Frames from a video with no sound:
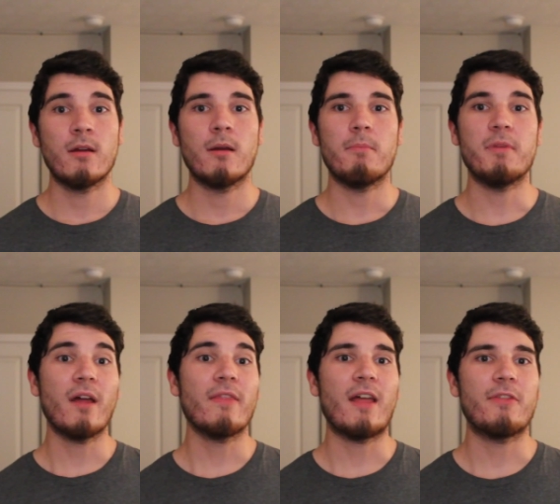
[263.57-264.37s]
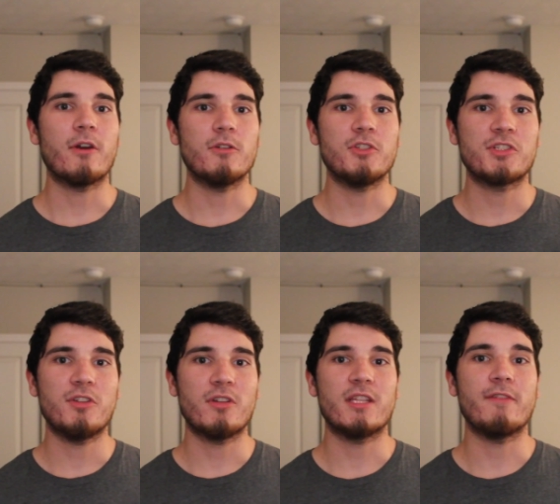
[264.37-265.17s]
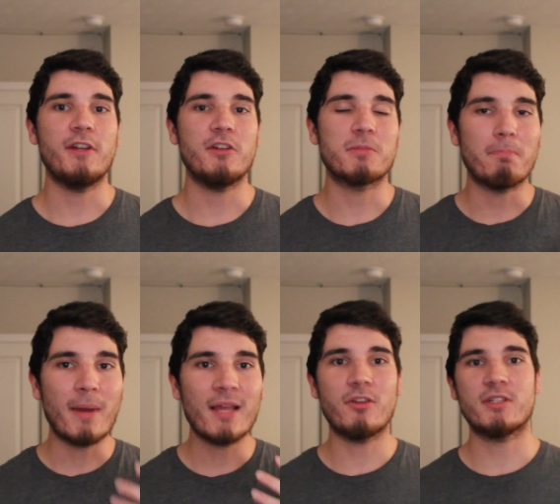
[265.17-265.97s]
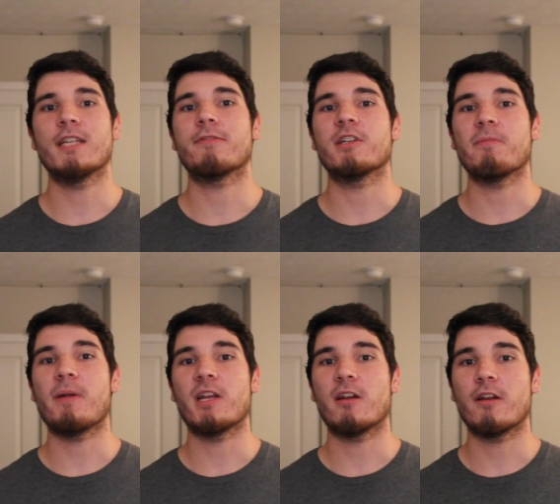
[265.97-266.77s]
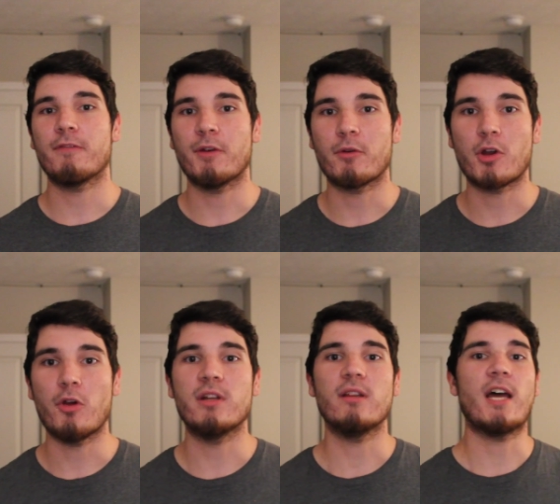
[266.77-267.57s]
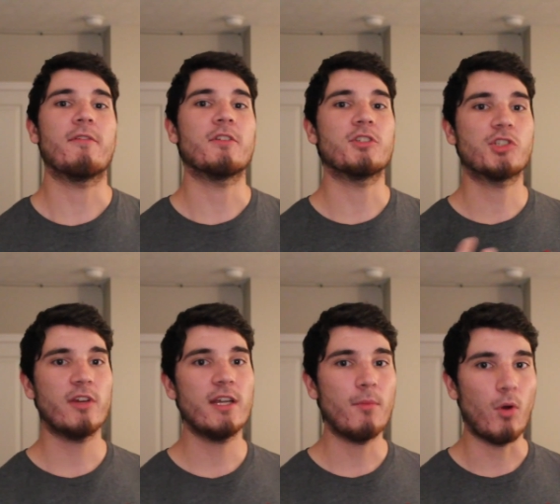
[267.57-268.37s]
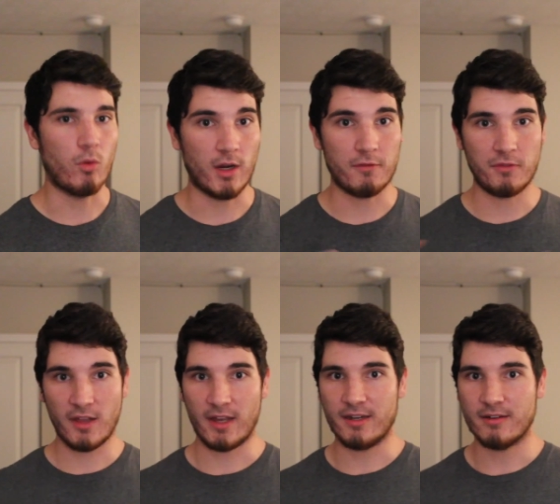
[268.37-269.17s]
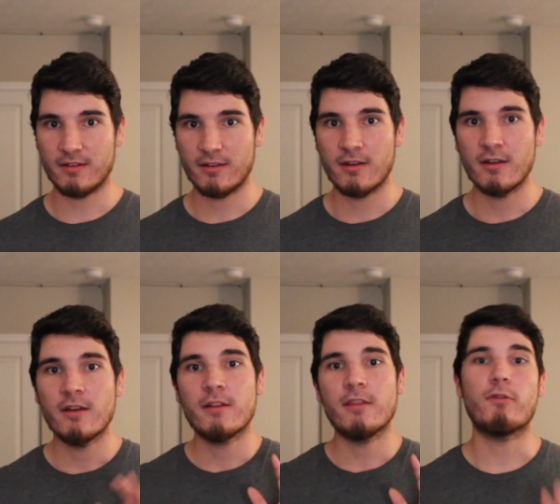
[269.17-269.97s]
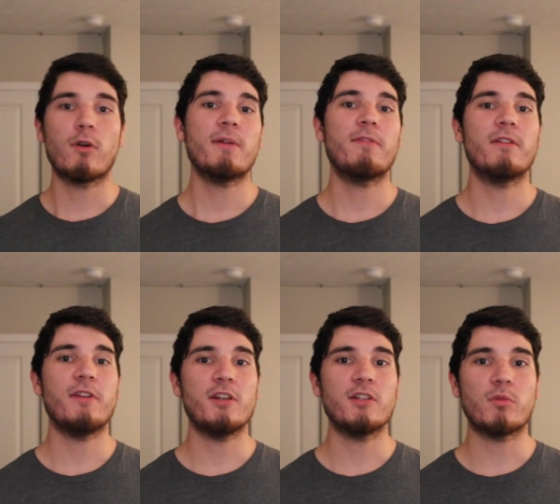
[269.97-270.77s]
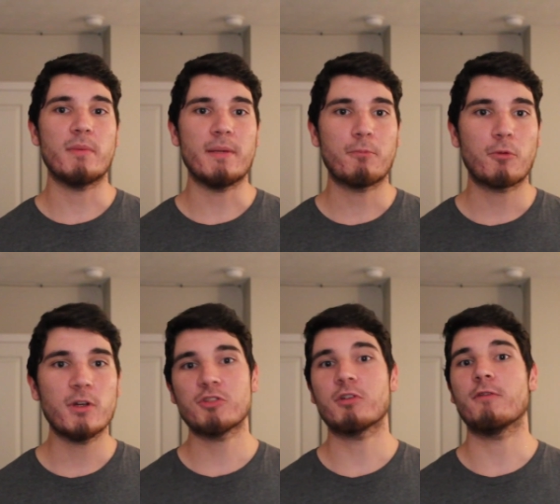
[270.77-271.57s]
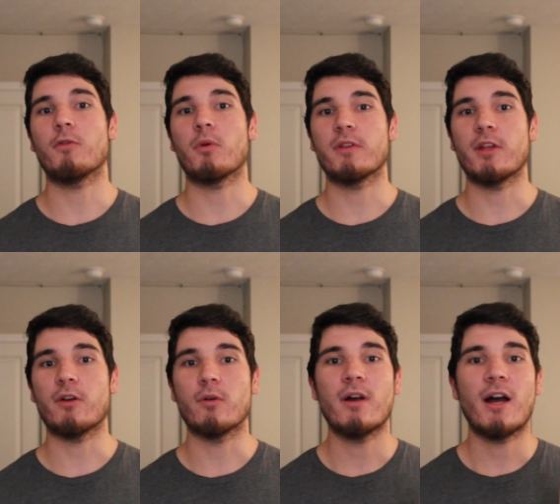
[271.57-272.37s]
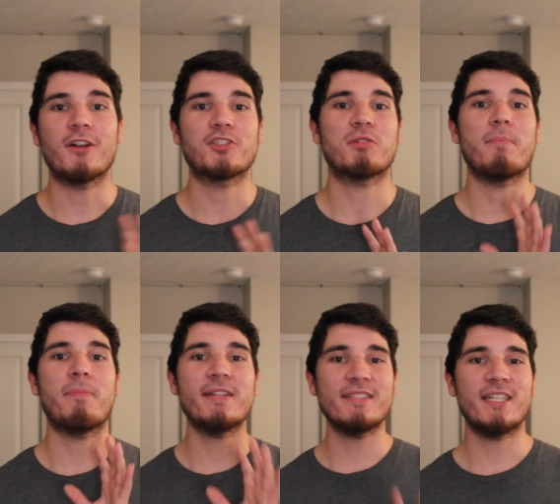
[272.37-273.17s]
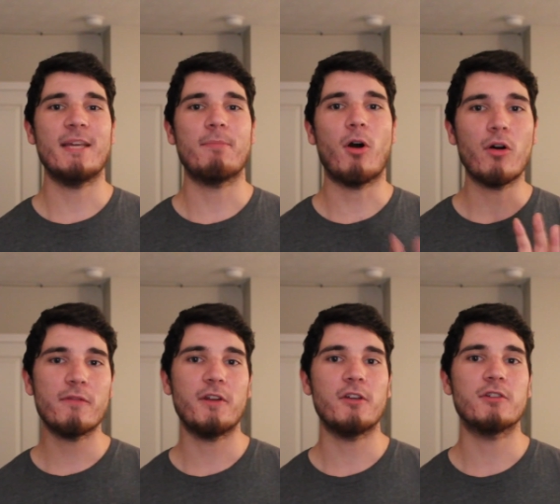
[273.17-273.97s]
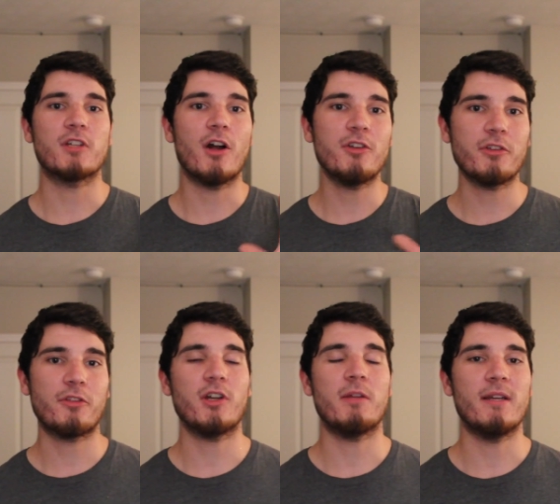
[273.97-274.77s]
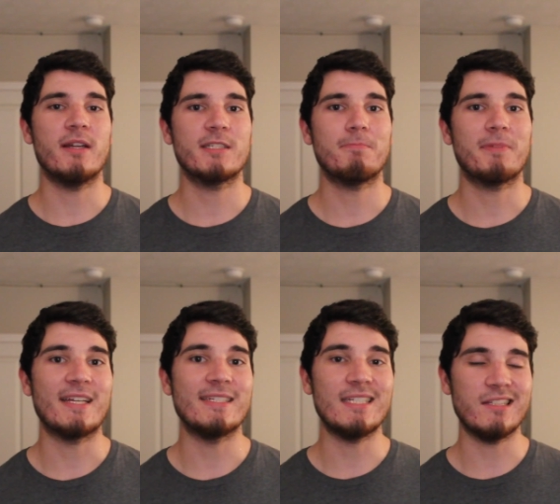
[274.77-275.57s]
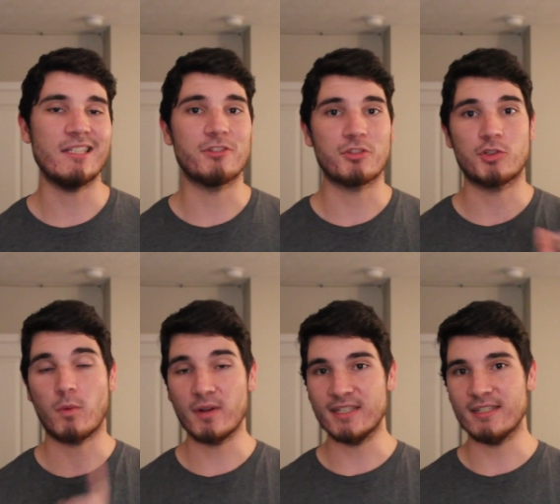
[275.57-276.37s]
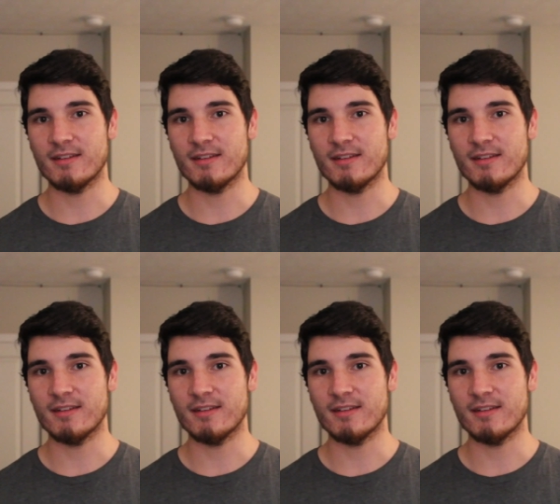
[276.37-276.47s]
Beyond that though, just know that the videos might look different depending on if they were coded live on stream or offline. The format for the videos will be pretty straightforward though. I'll try my best to keep all the videos under thirty minutes, but ideally under twenty.